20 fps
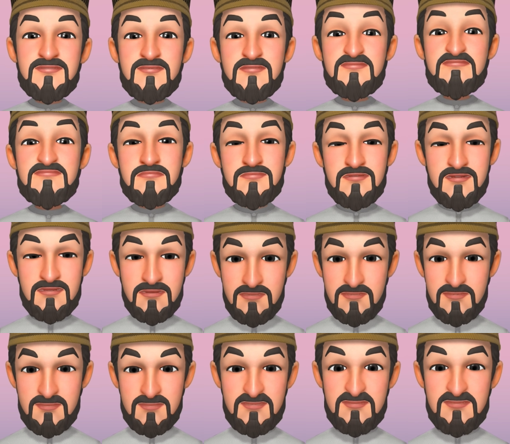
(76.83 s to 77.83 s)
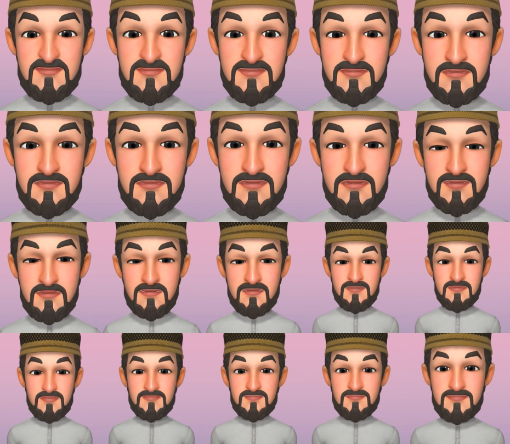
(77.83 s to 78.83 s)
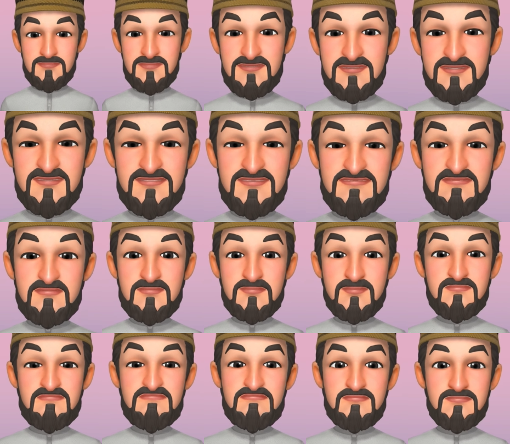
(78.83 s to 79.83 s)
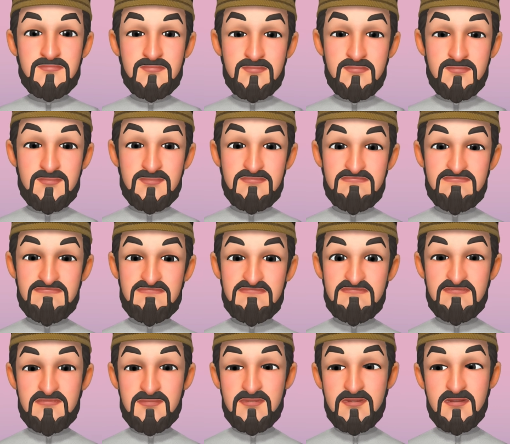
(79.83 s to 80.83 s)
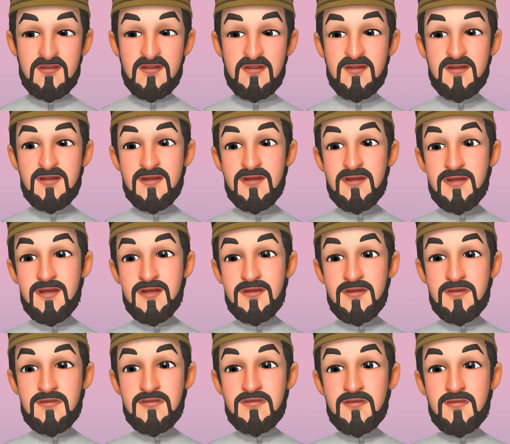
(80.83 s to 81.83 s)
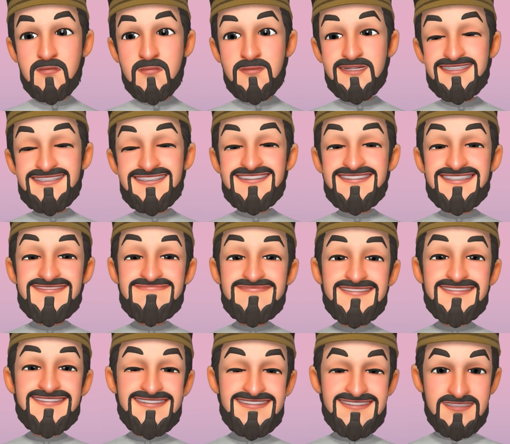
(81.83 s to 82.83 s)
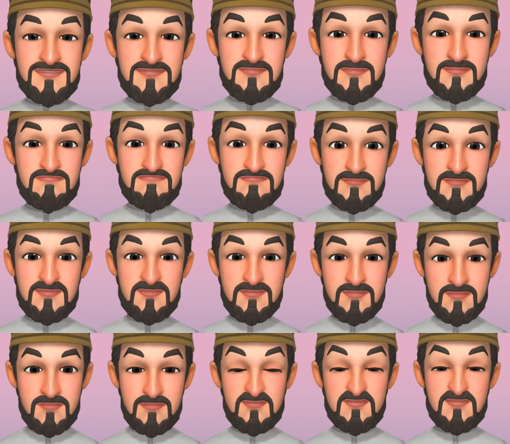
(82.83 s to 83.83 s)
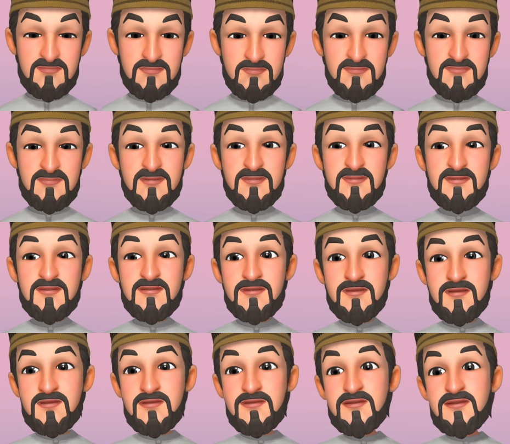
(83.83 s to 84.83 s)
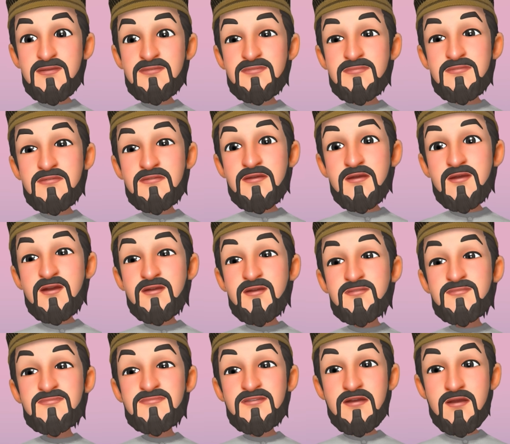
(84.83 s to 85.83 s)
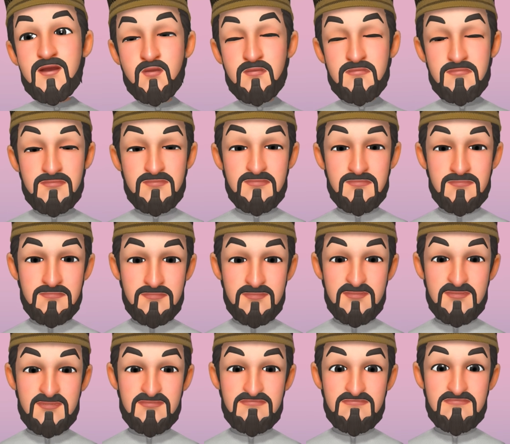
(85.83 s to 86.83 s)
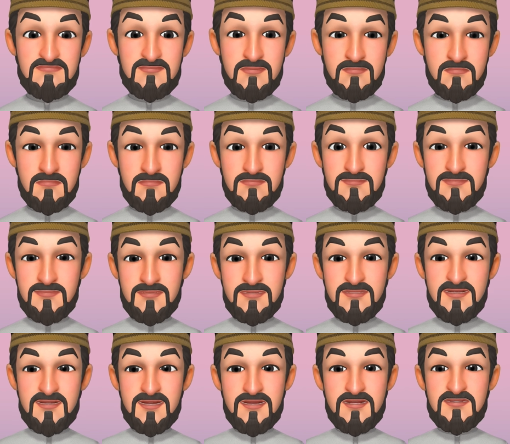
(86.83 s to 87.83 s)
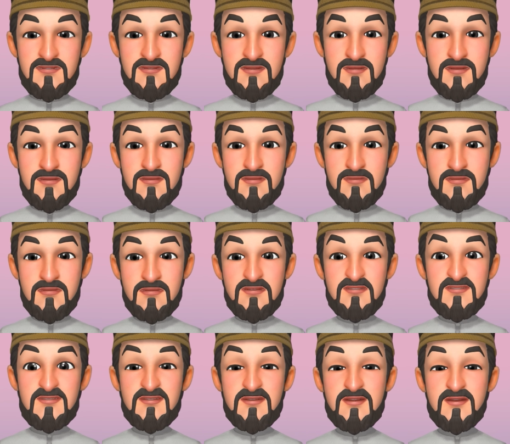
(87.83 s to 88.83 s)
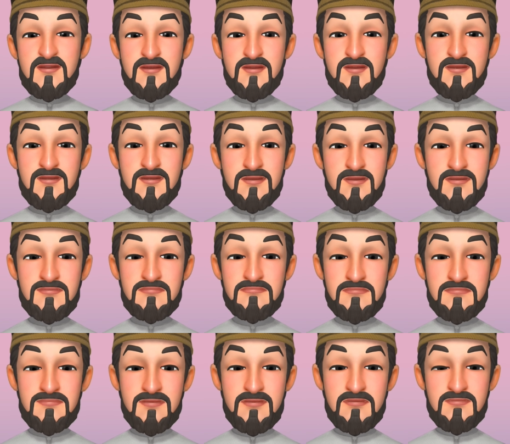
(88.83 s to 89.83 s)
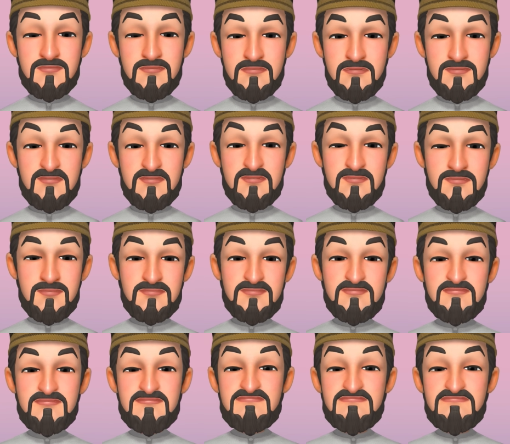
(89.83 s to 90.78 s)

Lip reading: So Masjid Al-Aqsa, the Palestinians, they put a lot of emphasis on the 27th night as well. I just heard today that inshallah they're going to be reopening the masjid for the public again, inshallah. So it's good news, that is.